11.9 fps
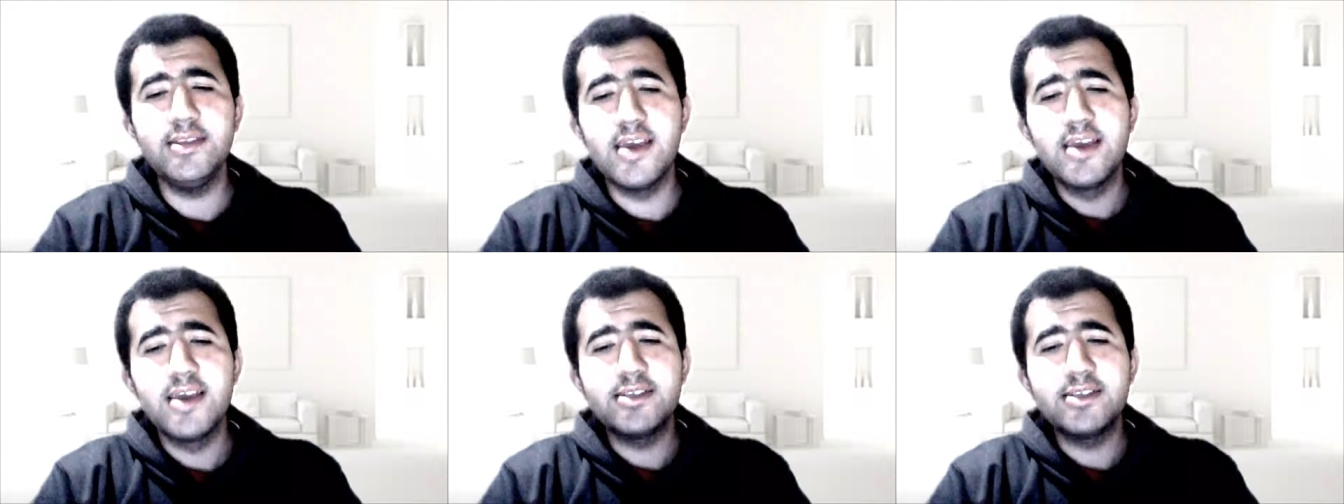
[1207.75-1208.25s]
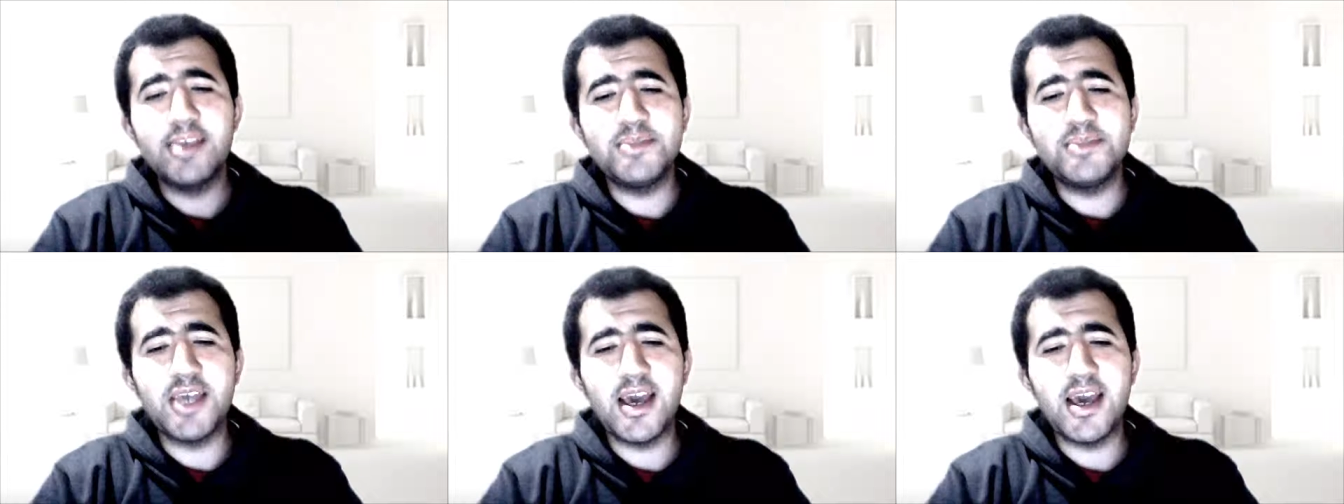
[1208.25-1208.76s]

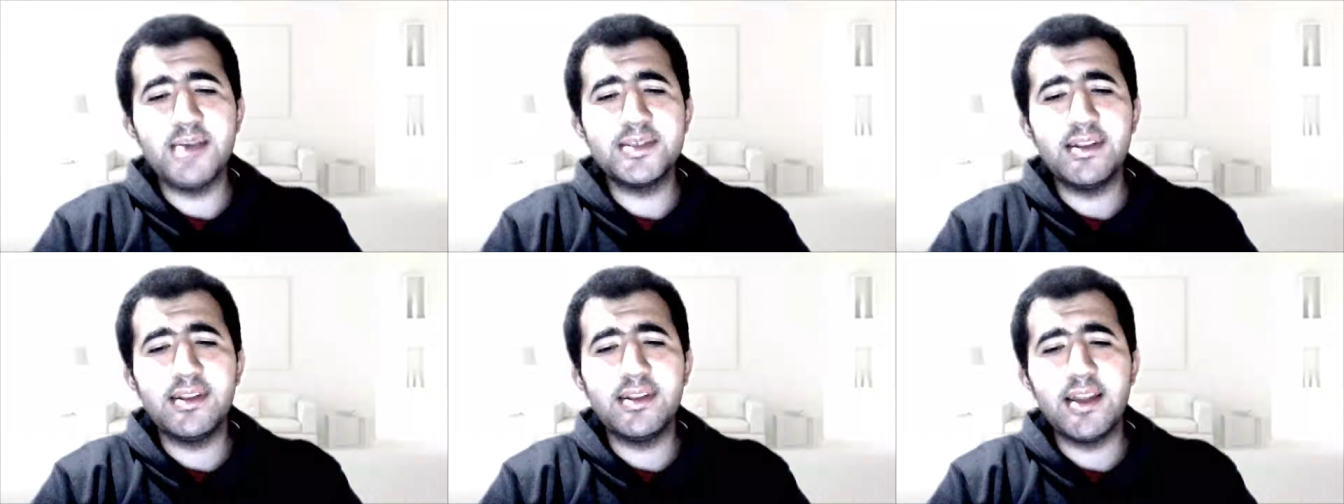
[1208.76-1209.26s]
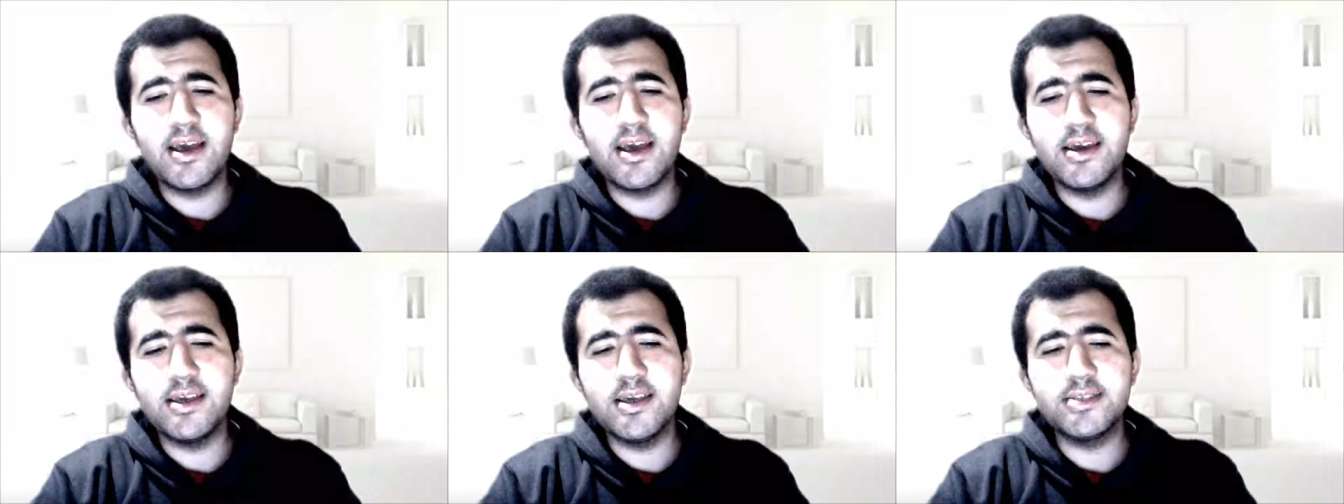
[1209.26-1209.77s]
Sometimes I
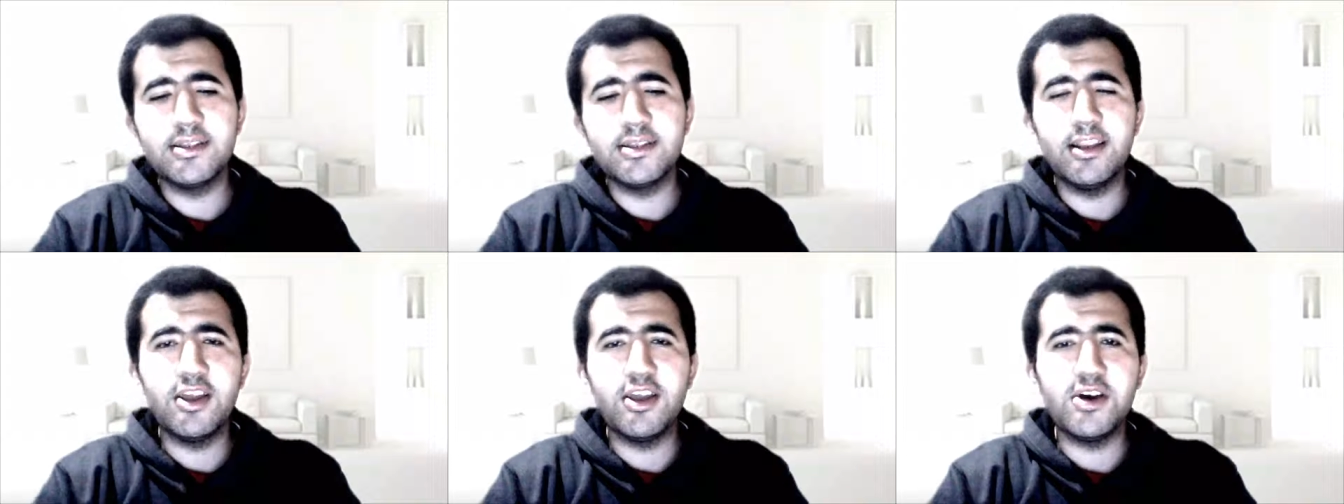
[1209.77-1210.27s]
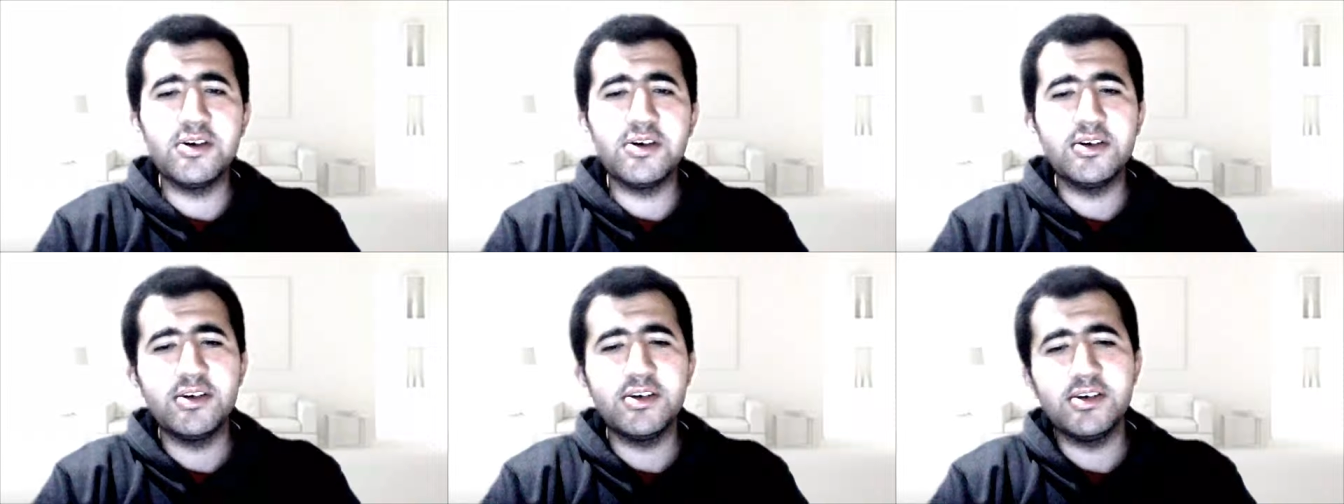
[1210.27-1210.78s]
lasts in
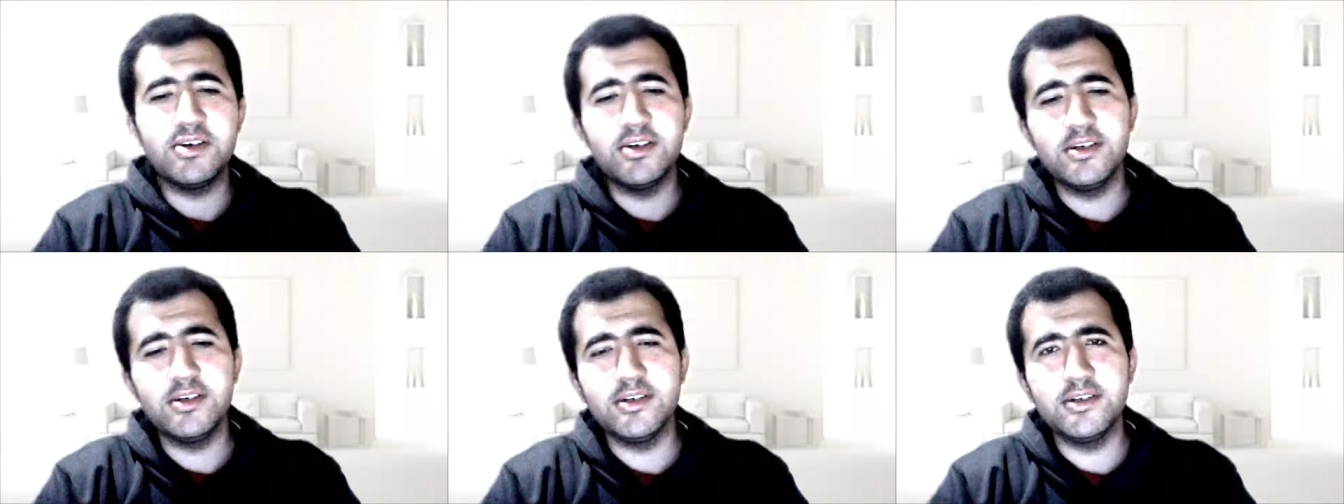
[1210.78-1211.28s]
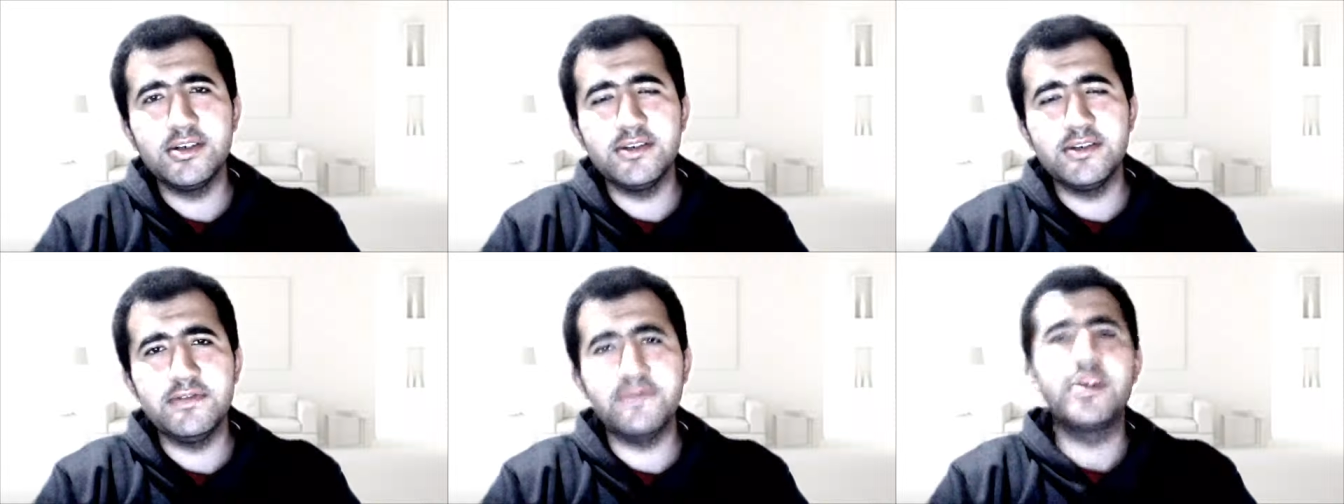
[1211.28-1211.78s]
love,
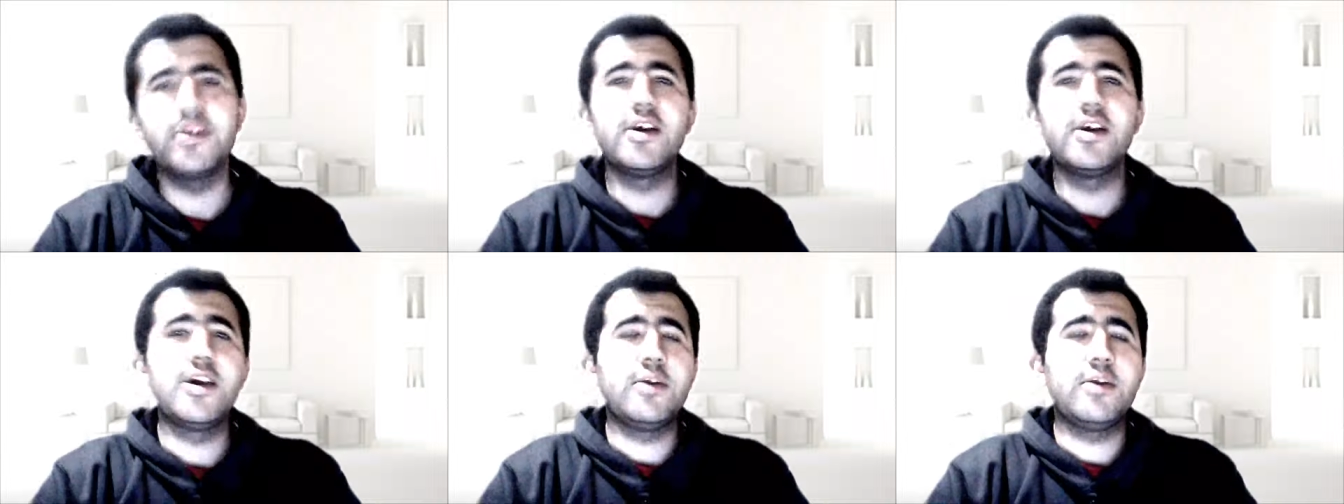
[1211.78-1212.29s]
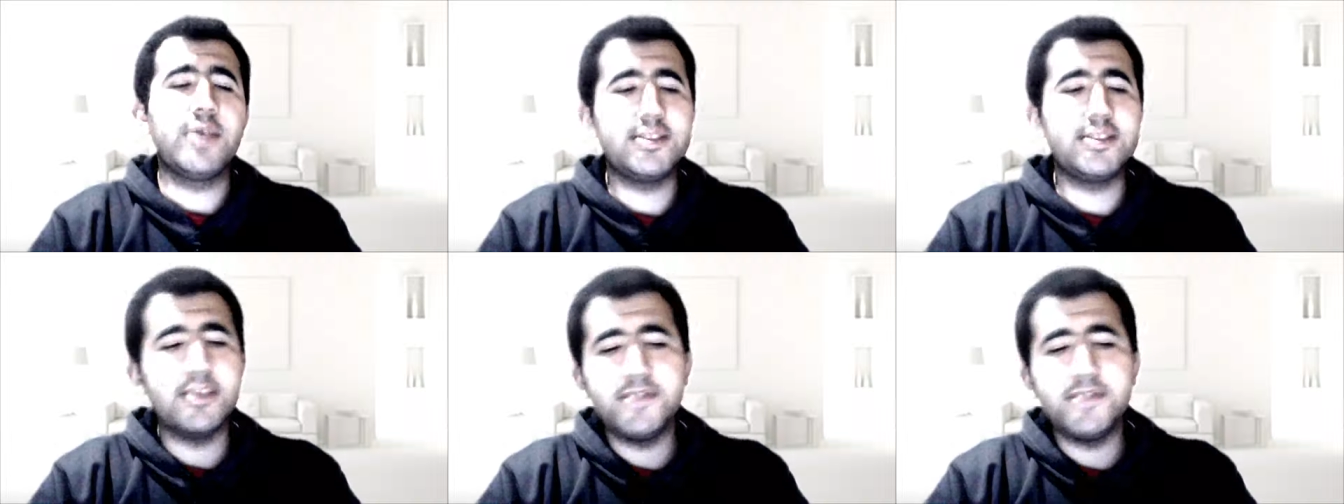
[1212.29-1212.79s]
but
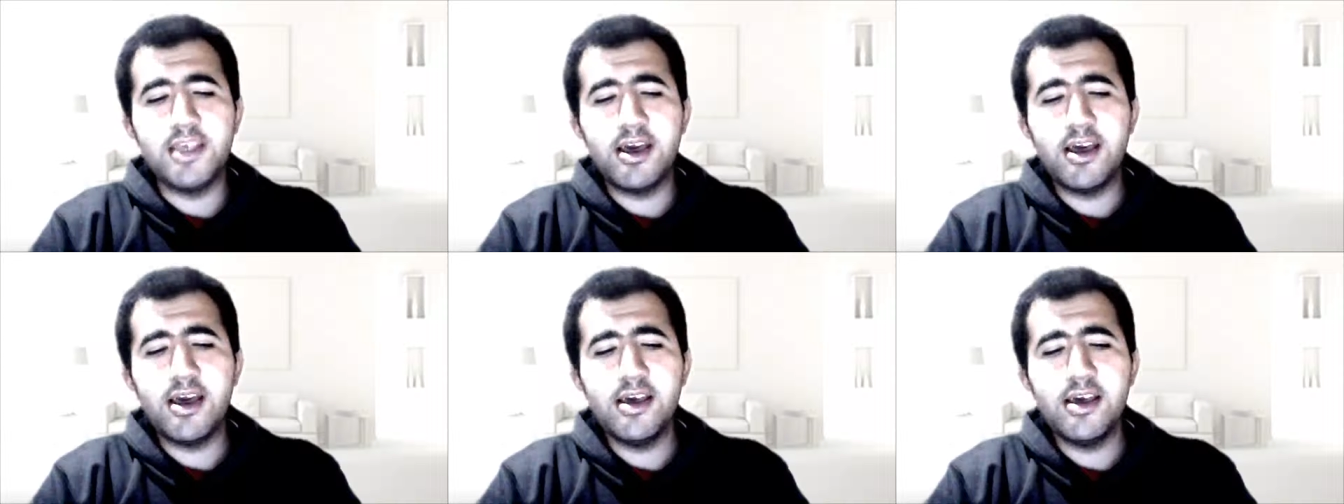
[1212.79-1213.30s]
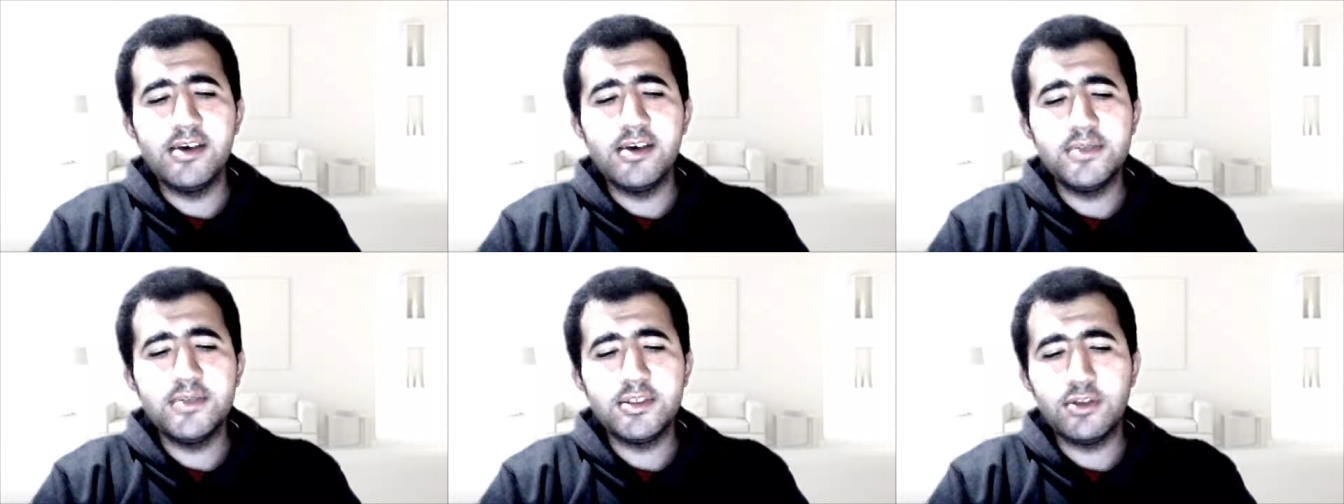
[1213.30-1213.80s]
sometimes
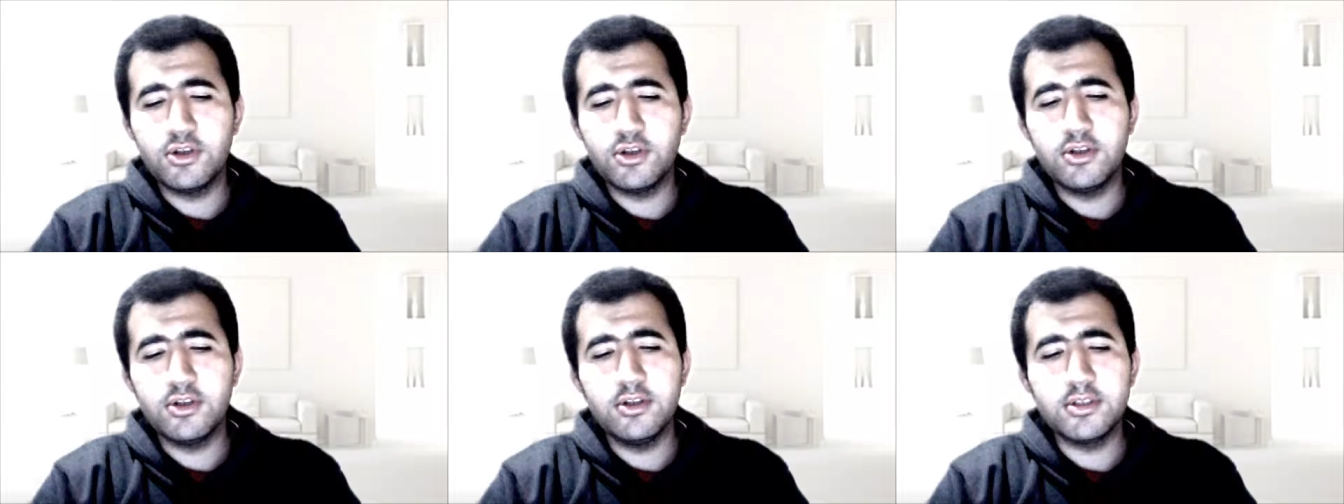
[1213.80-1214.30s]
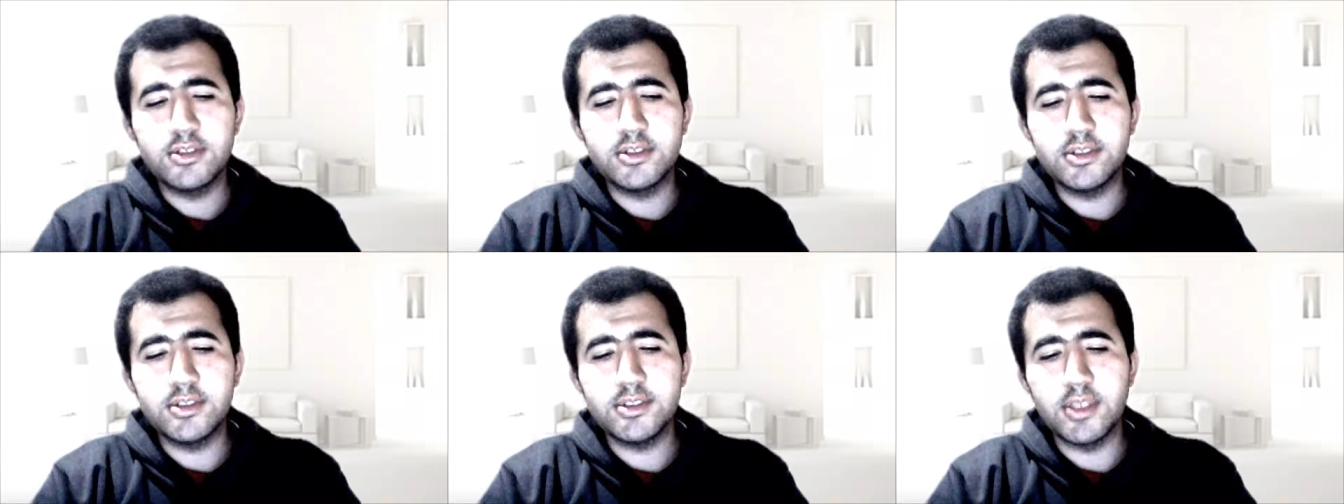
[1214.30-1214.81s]
it hurts in a
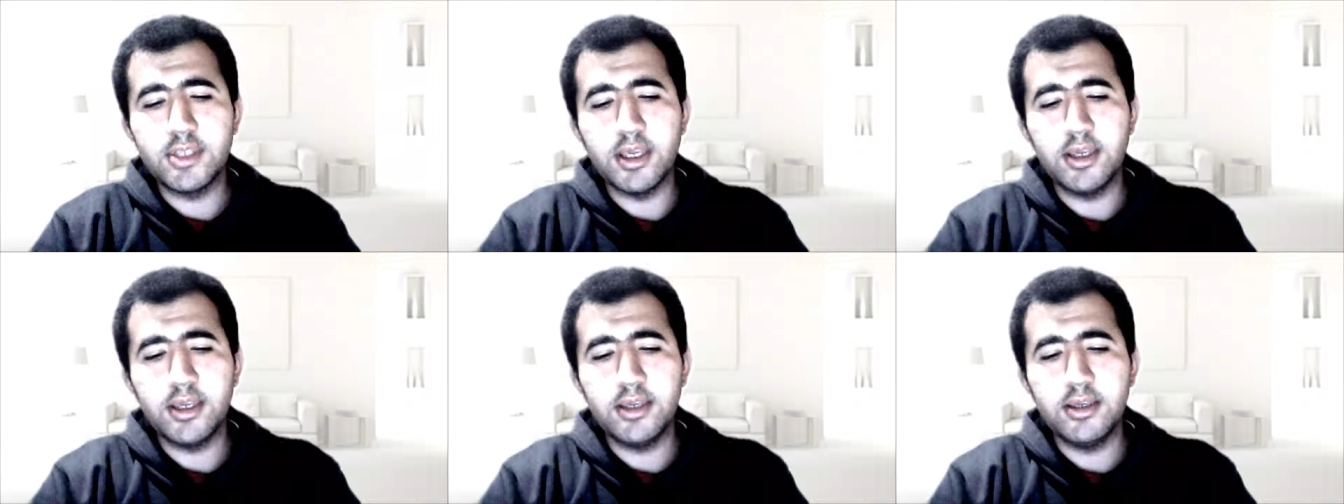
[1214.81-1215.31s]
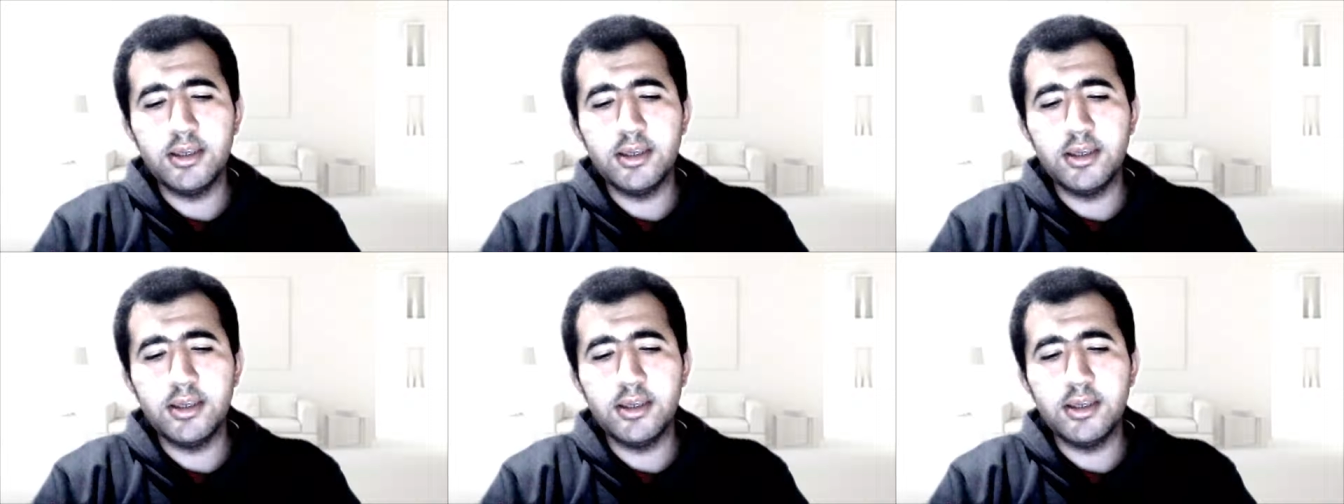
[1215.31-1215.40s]
state.